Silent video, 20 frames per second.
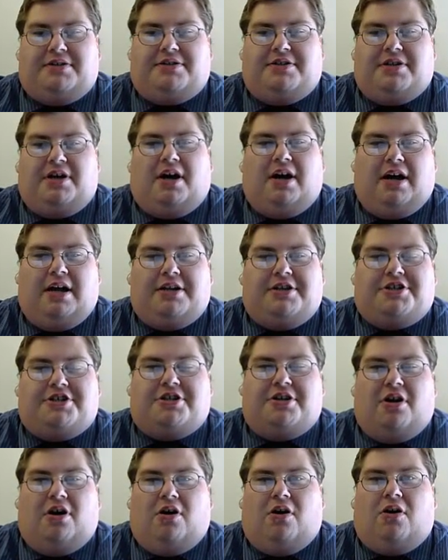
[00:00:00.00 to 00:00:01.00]

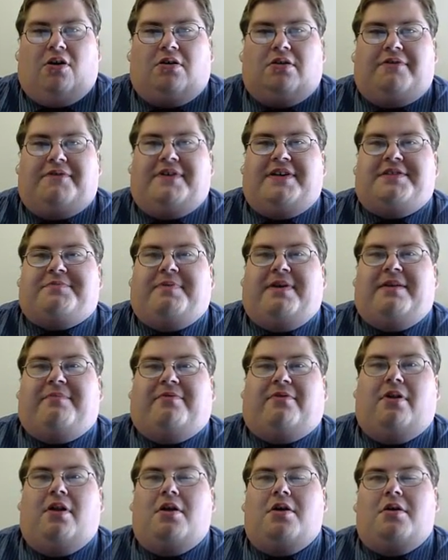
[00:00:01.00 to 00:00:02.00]
Dutch, all of these
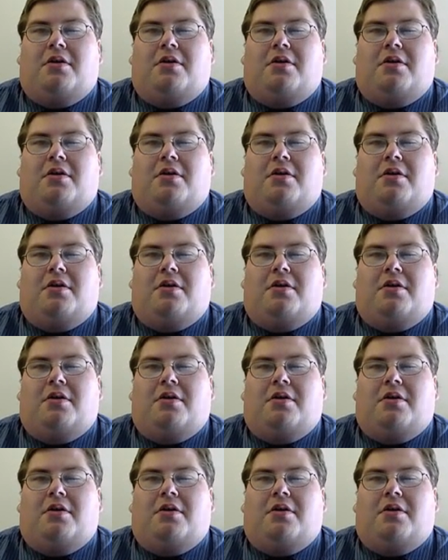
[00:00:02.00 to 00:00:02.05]
people,